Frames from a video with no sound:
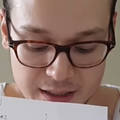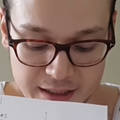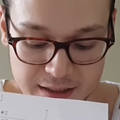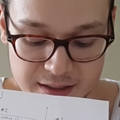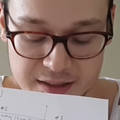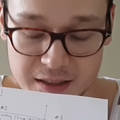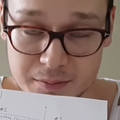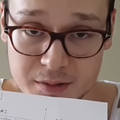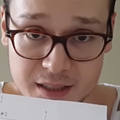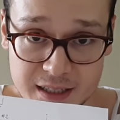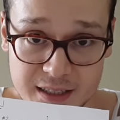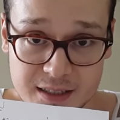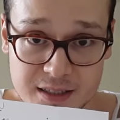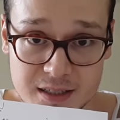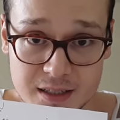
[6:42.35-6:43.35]
I eat some
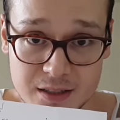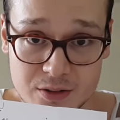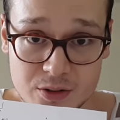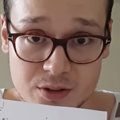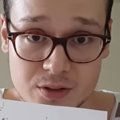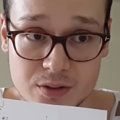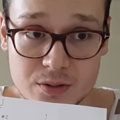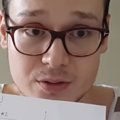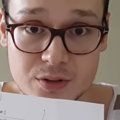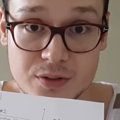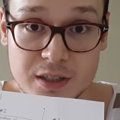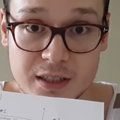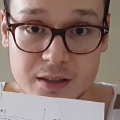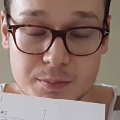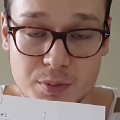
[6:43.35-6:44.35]
dates and also
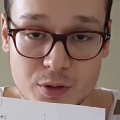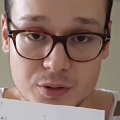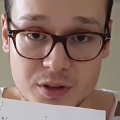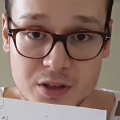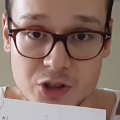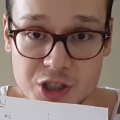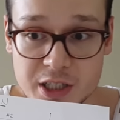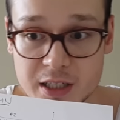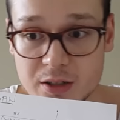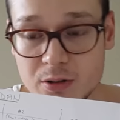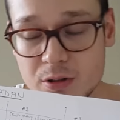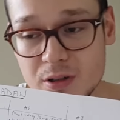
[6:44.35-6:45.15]
drink a protein shake.